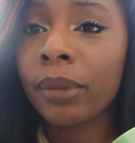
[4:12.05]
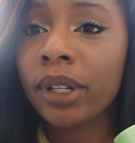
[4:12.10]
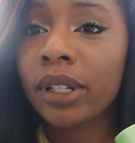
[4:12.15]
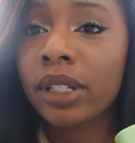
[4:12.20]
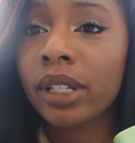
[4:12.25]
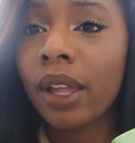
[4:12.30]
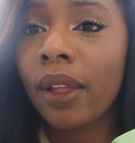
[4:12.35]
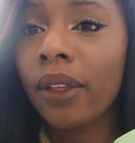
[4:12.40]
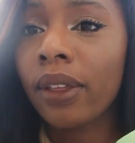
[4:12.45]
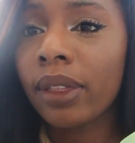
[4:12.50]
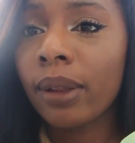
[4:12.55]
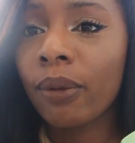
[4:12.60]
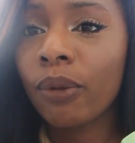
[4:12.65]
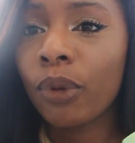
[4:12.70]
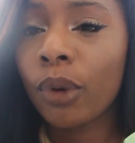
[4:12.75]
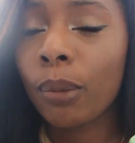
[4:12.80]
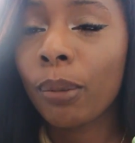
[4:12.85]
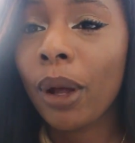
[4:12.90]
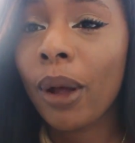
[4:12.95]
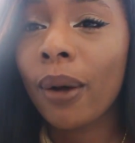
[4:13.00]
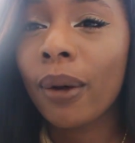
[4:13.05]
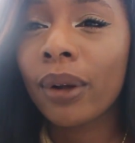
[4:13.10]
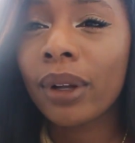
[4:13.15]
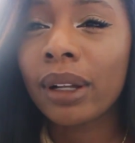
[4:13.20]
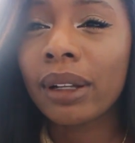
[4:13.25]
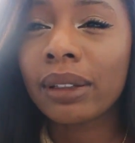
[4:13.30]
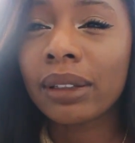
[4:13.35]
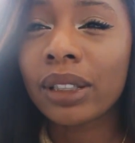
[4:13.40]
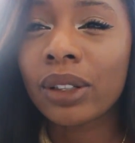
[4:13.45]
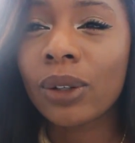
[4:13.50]
is selling them for
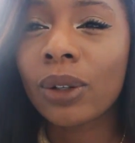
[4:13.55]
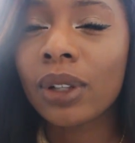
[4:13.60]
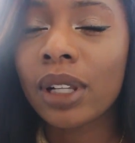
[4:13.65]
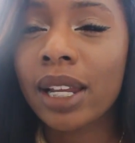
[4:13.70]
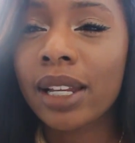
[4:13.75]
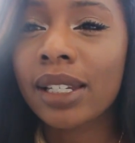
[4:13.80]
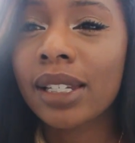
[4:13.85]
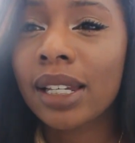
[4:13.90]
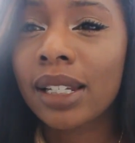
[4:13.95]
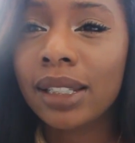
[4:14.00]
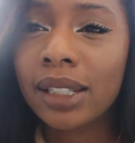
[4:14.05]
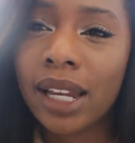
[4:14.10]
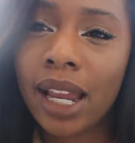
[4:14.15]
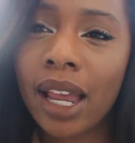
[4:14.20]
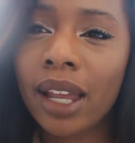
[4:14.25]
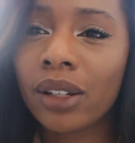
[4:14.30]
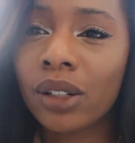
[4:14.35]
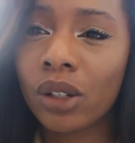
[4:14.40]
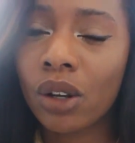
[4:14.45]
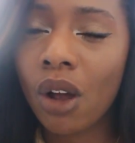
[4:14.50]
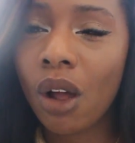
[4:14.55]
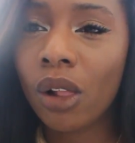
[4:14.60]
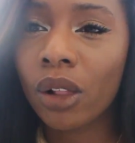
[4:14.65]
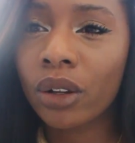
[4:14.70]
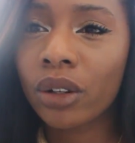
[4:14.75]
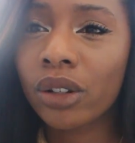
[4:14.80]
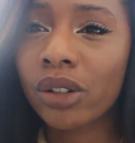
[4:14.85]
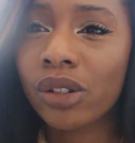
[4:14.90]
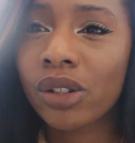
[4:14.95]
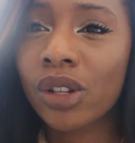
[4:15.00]
about a little less than
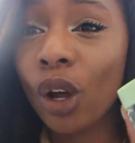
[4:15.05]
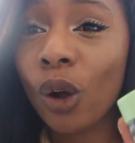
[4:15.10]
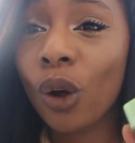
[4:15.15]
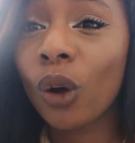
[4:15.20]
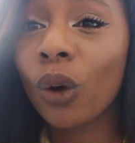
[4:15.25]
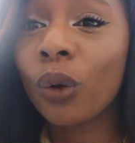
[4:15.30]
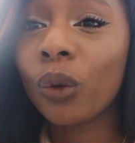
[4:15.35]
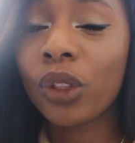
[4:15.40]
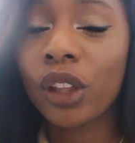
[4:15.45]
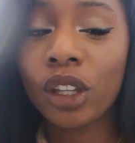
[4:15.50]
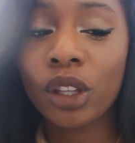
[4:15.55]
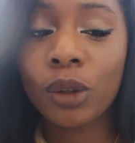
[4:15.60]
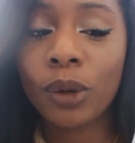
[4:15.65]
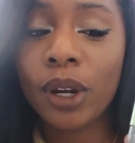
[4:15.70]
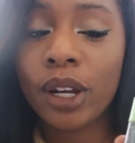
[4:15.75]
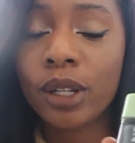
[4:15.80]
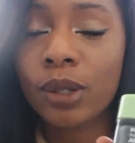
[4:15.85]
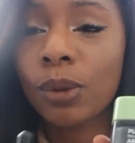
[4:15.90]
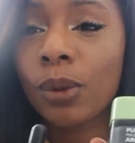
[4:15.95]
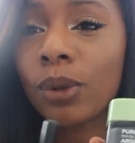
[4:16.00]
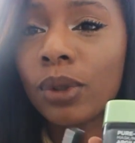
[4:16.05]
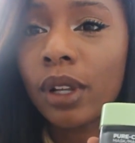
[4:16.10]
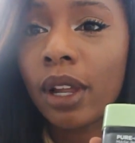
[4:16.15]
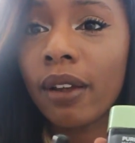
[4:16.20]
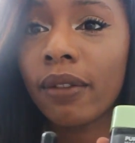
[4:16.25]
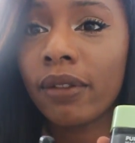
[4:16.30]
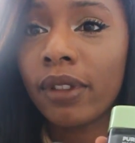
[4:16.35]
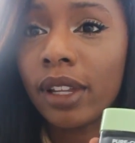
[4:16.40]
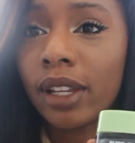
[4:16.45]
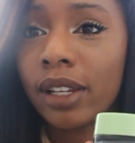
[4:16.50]
$10. So that you guys will
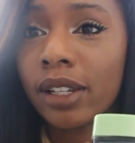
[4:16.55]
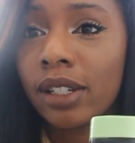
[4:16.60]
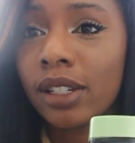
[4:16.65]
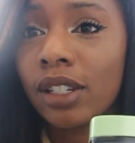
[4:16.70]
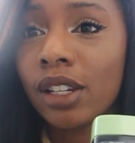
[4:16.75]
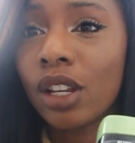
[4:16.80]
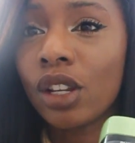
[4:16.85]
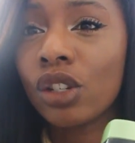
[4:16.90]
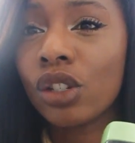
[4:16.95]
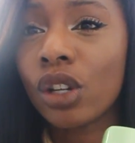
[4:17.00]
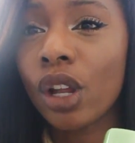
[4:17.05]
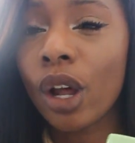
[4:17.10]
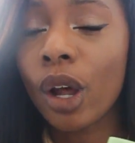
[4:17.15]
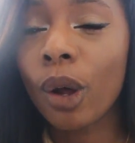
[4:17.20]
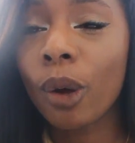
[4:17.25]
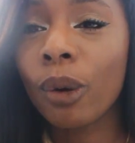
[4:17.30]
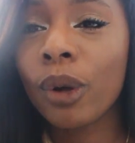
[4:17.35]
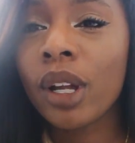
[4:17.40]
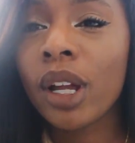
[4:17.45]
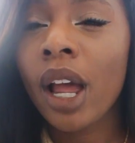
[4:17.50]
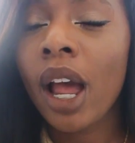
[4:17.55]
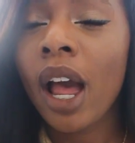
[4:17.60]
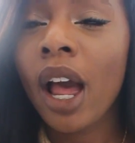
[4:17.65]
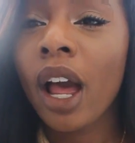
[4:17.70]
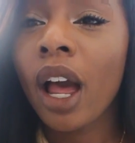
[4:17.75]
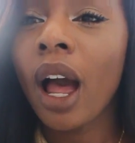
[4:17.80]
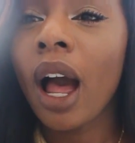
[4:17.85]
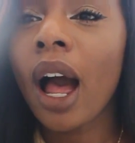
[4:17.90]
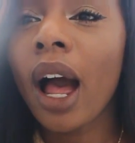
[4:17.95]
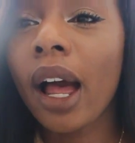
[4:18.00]
love this. So
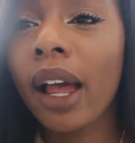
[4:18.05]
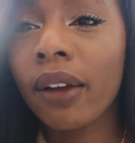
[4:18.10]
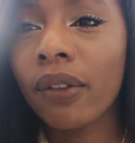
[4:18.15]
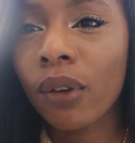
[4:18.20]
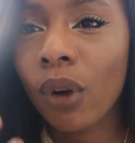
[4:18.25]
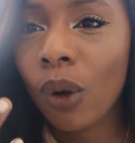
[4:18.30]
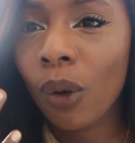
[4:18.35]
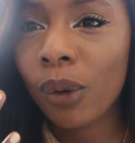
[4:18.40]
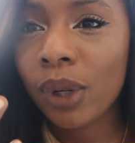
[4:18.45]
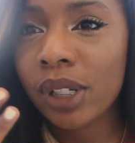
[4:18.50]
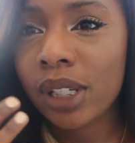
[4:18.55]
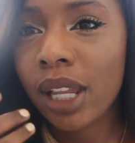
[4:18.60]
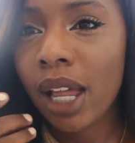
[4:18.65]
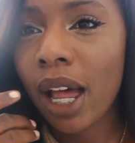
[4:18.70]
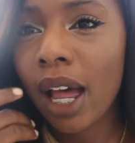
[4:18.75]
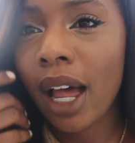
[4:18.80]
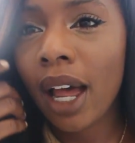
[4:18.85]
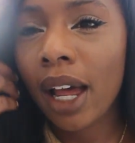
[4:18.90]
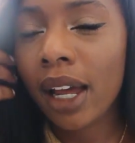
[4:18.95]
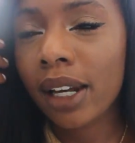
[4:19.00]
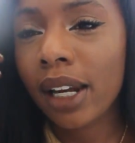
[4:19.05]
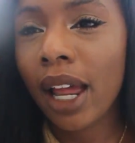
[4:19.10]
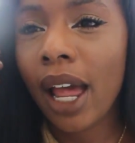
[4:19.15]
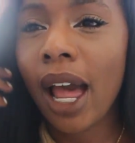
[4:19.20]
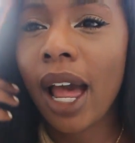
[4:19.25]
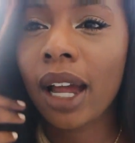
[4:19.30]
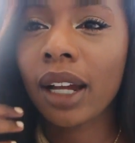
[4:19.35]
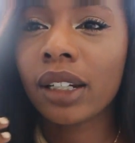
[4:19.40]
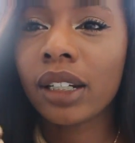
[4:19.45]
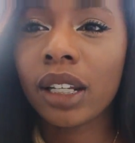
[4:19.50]
I've always had
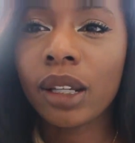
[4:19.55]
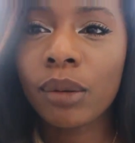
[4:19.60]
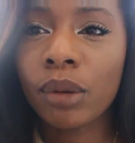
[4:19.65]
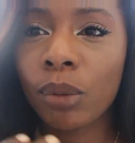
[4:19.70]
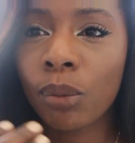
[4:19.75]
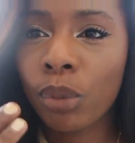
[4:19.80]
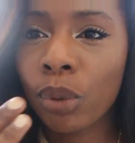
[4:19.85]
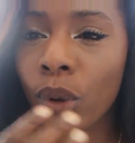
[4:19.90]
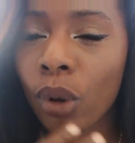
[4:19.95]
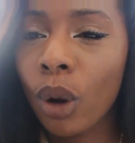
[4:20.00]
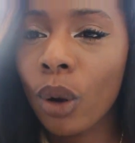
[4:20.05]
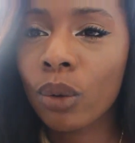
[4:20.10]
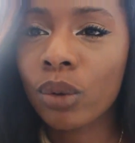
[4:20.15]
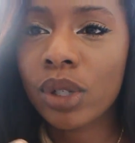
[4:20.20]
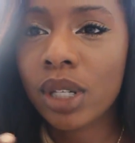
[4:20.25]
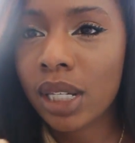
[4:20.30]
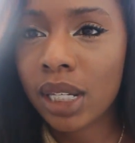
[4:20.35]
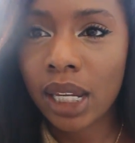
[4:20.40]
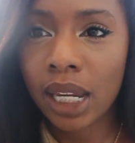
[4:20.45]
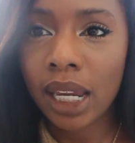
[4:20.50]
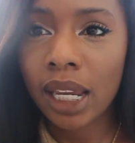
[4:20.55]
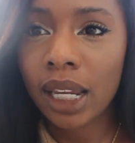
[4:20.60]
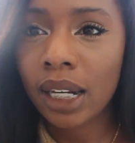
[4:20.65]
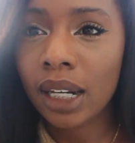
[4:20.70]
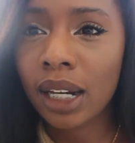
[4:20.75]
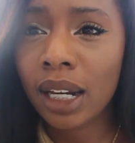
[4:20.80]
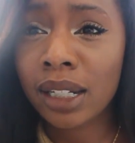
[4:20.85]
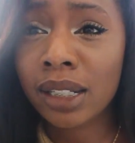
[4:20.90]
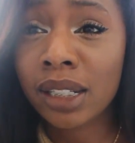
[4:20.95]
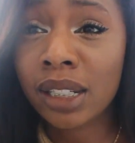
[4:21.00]
acne prone skin,
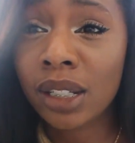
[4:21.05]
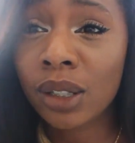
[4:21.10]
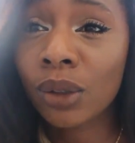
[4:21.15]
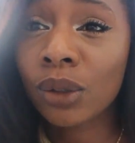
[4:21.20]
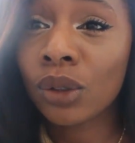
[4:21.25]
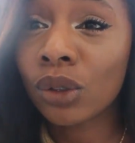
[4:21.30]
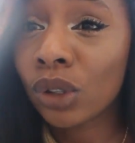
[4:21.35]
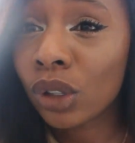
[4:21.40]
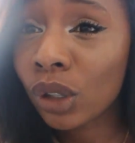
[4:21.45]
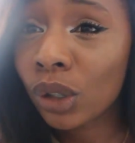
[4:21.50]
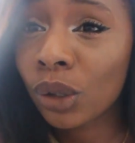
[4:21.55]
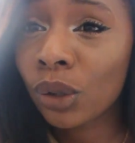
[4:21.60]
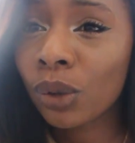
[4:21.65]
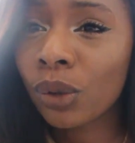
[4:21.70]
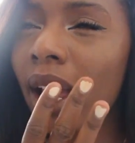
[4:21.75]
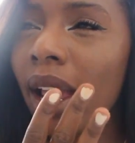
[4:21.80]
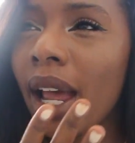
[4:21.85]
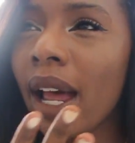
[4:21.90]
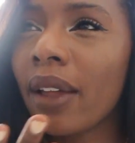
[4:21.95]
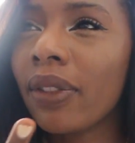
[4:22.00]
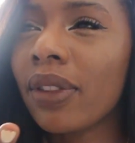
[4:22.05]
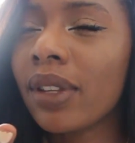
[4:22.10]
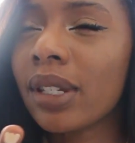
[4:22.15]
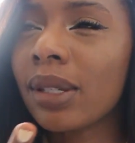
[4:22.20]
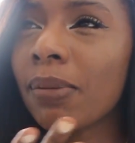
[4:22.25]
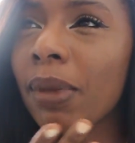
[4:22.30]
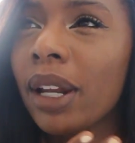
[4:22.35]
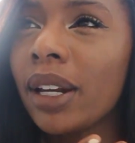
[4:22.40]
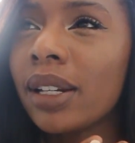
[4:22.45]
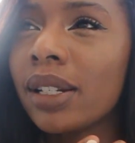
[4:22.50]
and I still do. I had
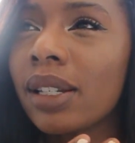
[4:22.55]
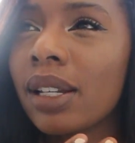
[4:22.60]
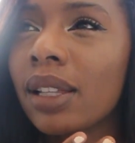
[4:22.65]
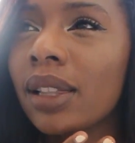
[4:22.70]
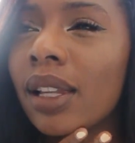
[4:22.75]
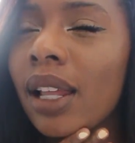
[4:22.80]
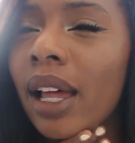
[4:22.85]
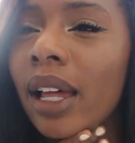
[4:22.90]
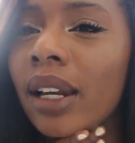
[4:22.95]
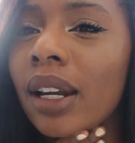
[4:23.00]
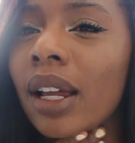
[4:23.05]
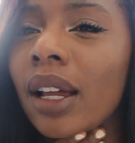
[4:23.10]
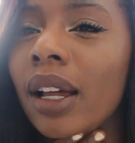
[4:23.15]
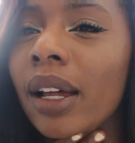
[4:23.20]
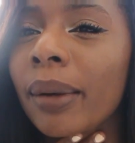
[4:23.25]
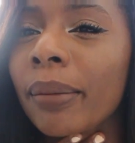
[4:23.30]
this medicine that